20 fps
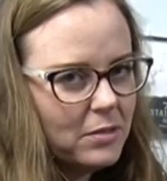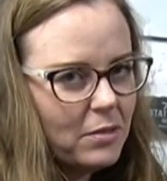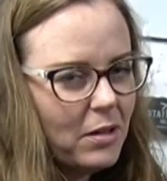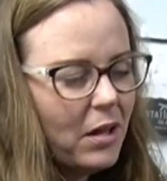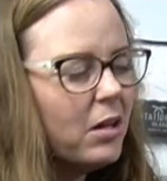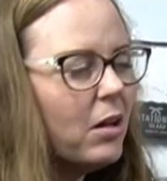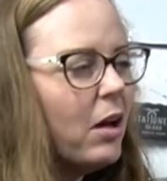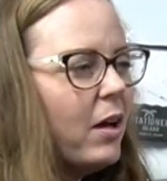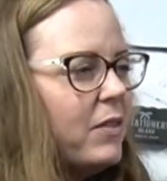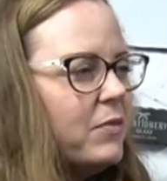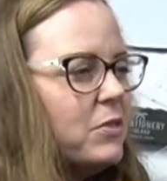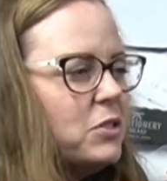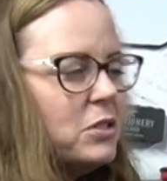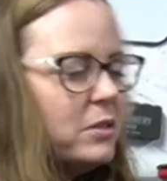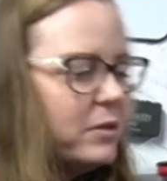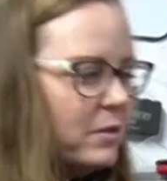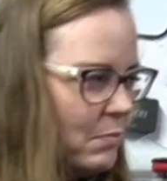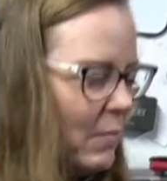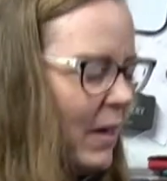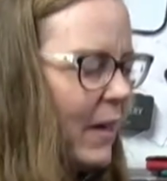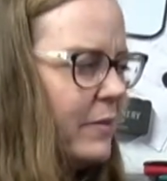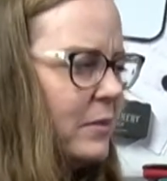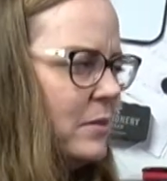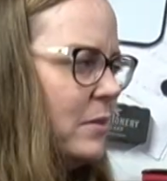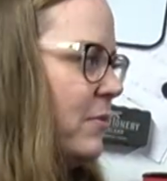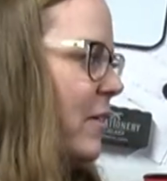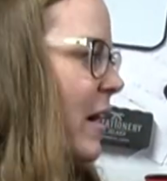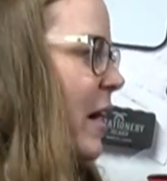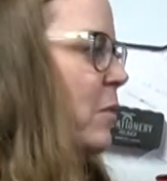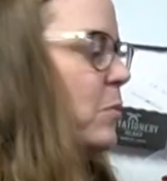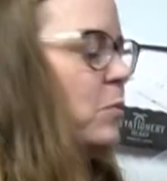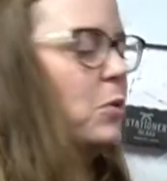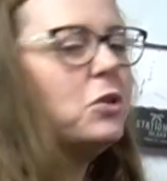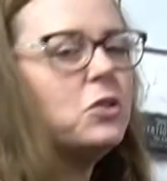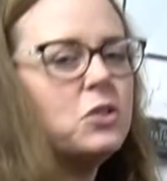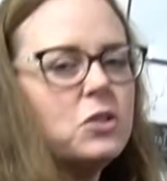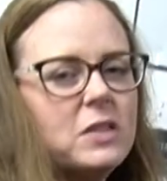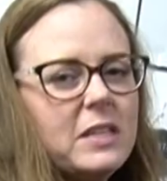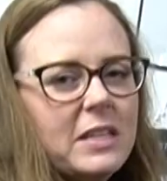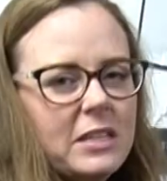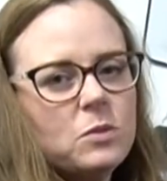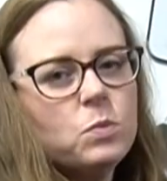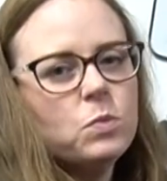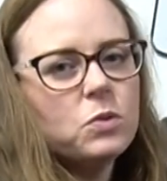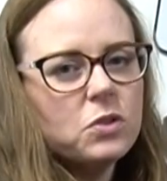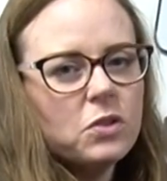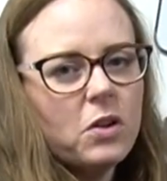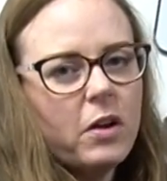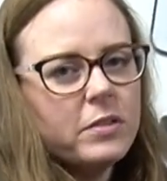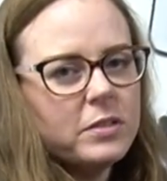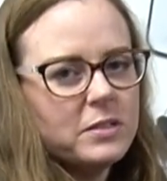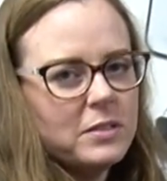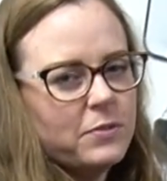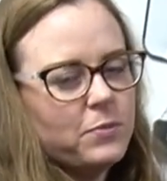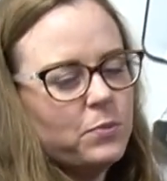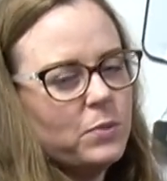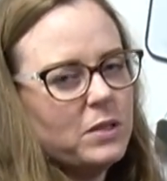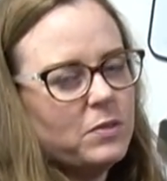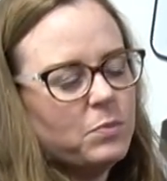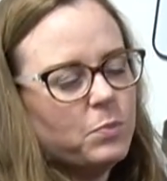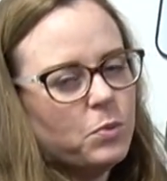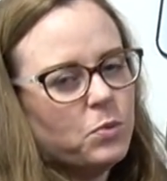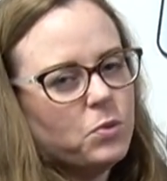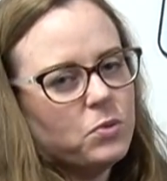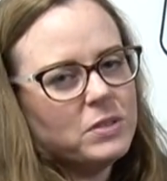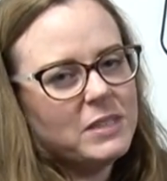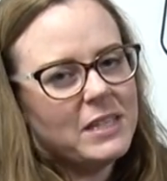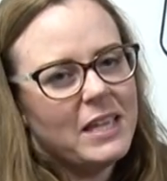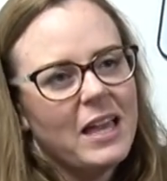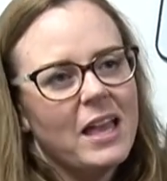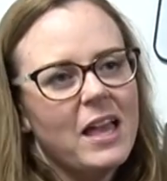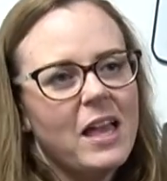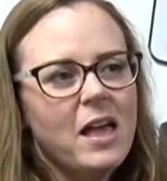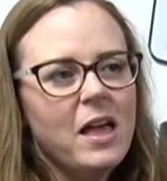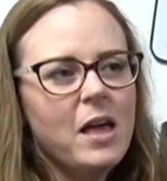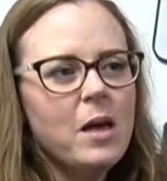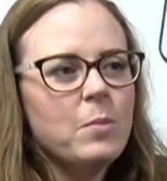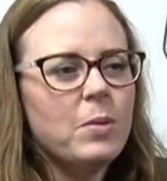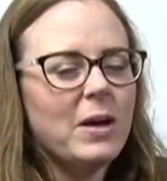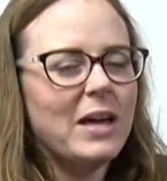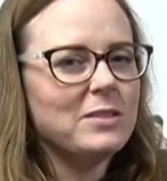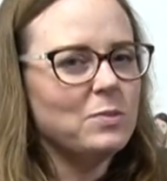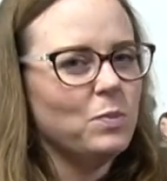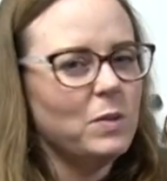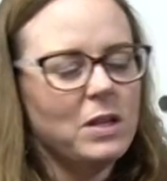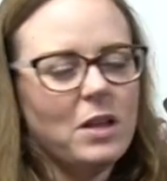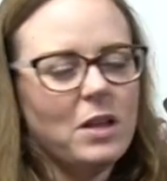I can't even do the maths of how much this would cost if we'd have bought it. But as we